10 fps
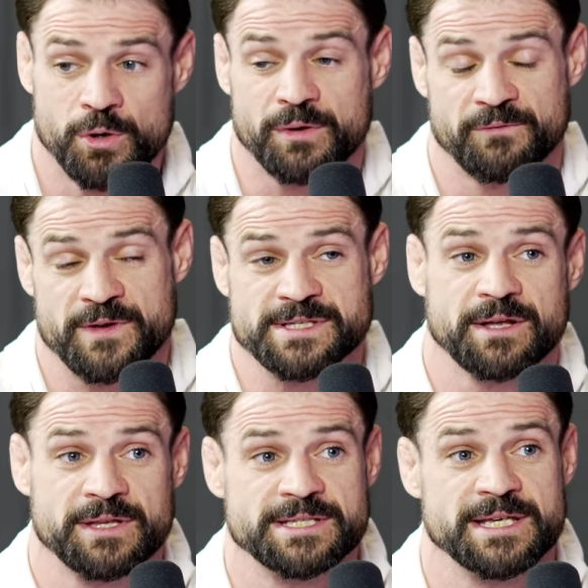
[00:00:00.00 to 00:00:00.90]
yeah. you could
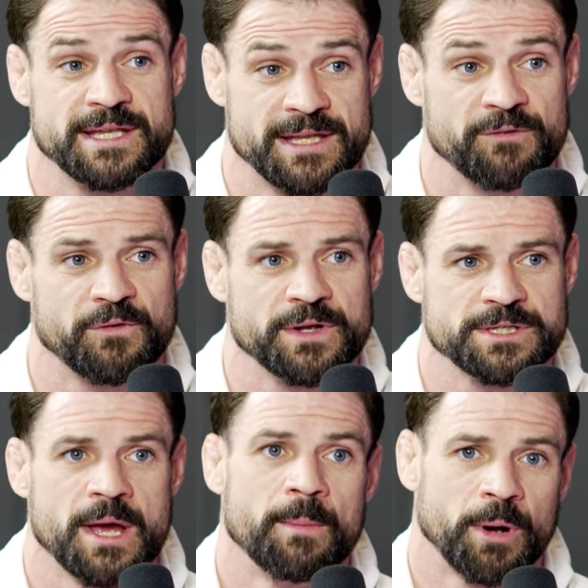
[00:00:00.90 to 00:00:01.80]
physically see the difference.
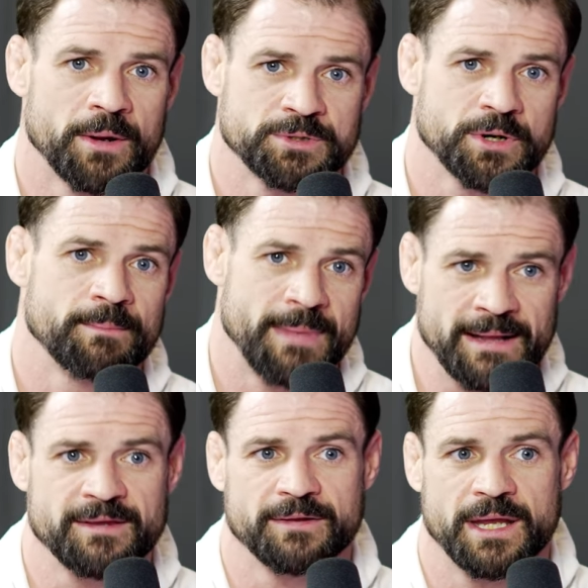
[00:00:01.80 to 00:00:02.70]
But I'm sure
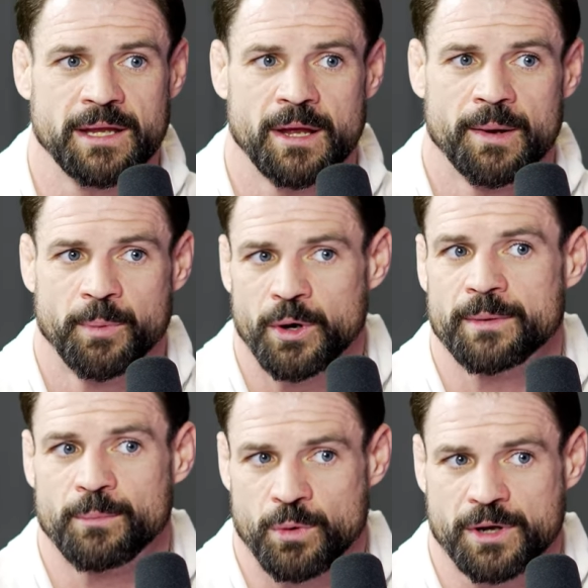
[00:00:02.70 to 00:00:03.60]
mentally
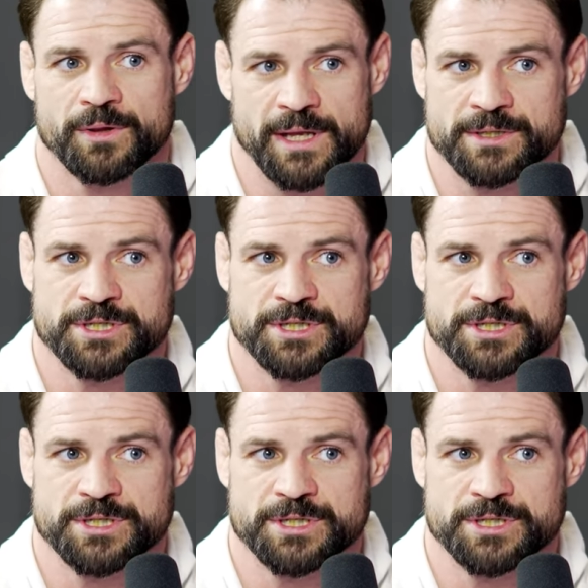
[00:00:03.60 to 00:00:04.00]
putting more clean